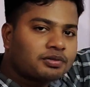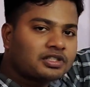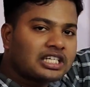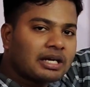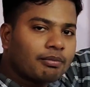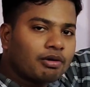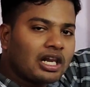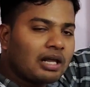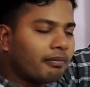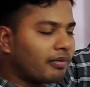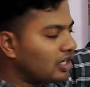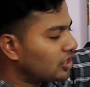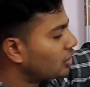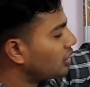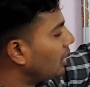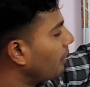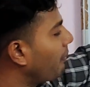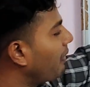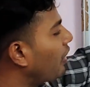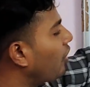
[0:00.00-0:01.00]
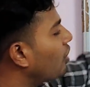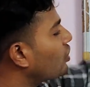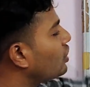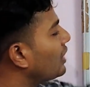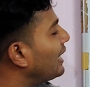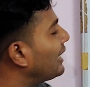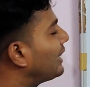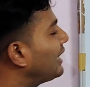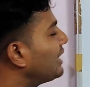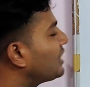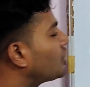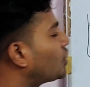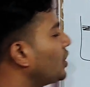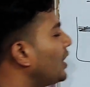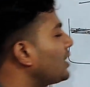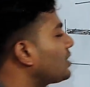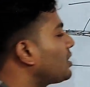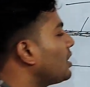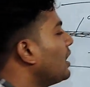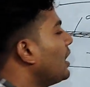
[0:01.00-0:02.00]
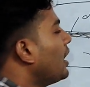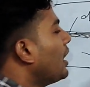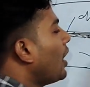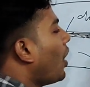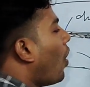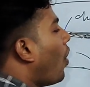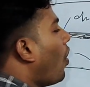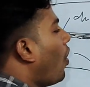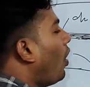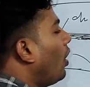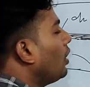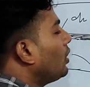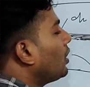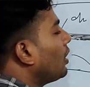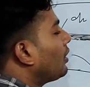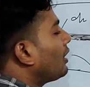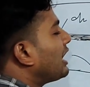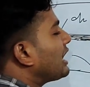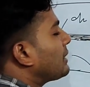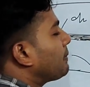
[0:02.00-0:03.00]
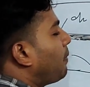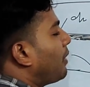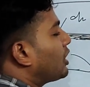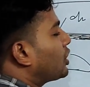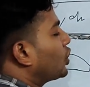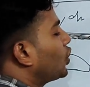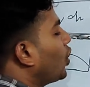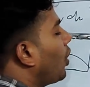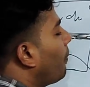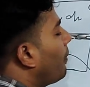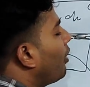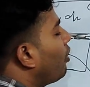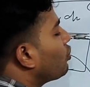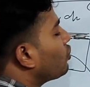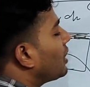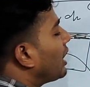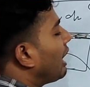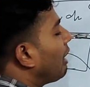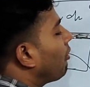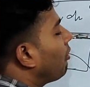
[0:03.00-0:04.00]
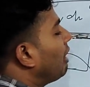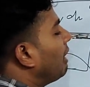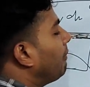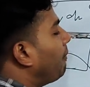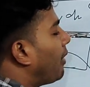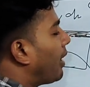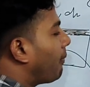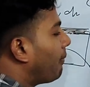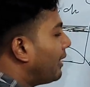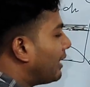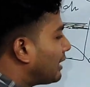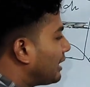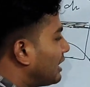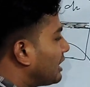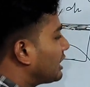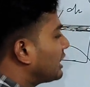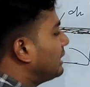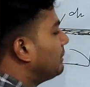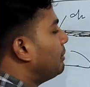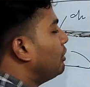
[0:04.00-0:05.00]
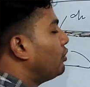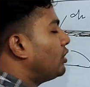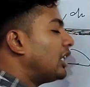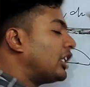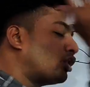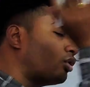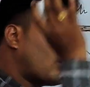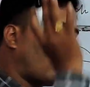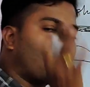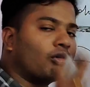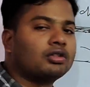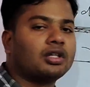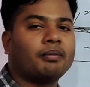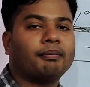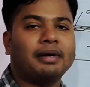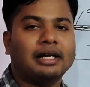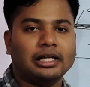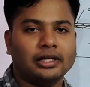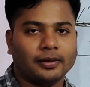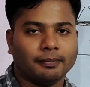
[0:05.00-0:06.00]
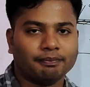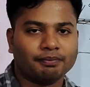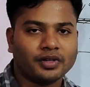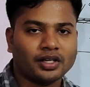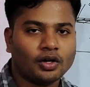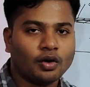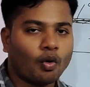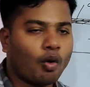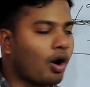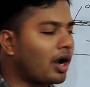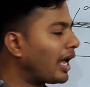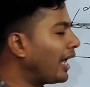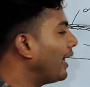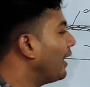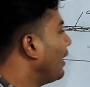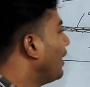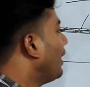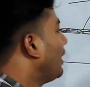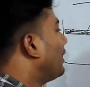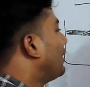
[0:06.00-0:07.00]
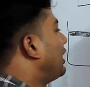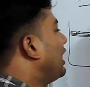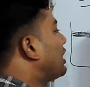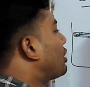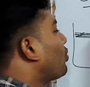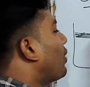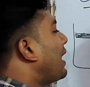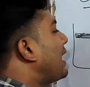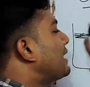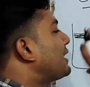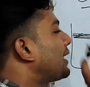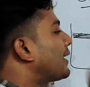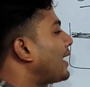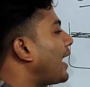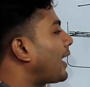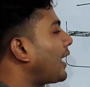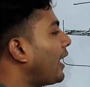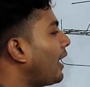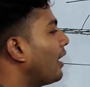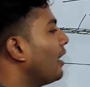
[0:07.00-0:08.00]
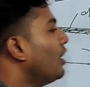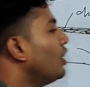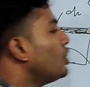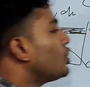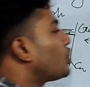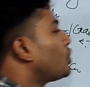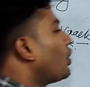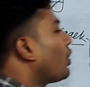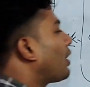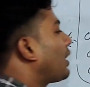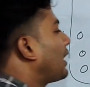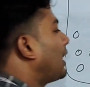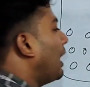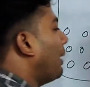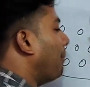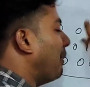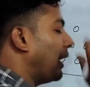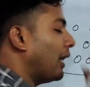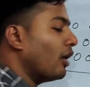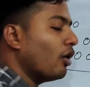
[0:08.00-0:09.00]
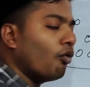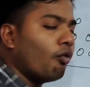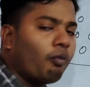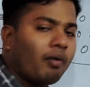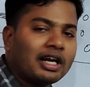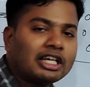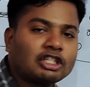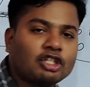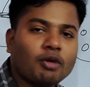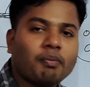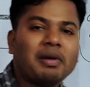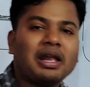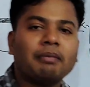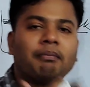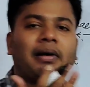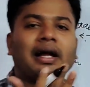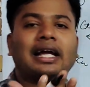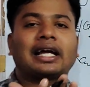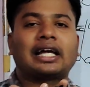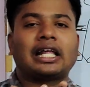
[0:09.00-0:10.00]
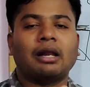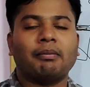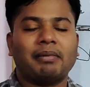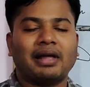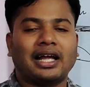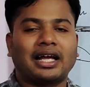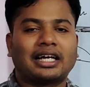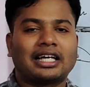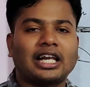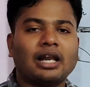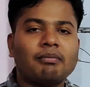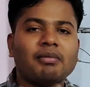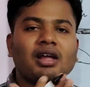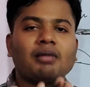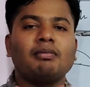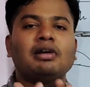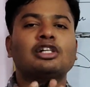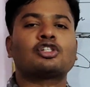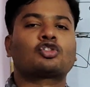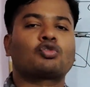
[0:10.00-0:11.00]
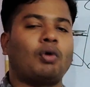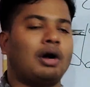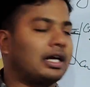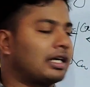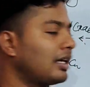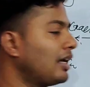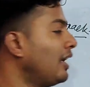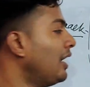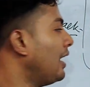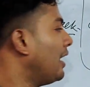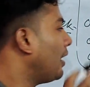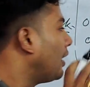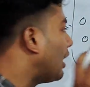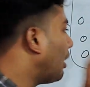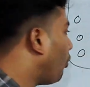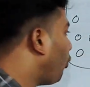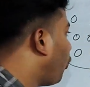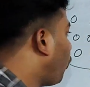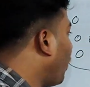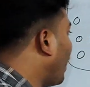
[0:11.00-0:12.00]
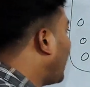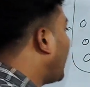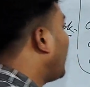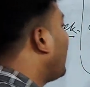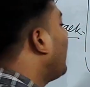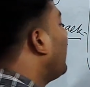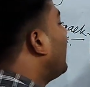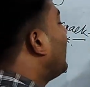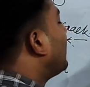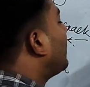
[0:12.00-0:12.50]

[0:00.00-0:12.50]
stable emulsion, because in this stage all the dispersed globules are uniformly distributed throughout the medium. Okay, this one is the cracking. So creaming, what do you mean by creaming? Creaming means what? Now when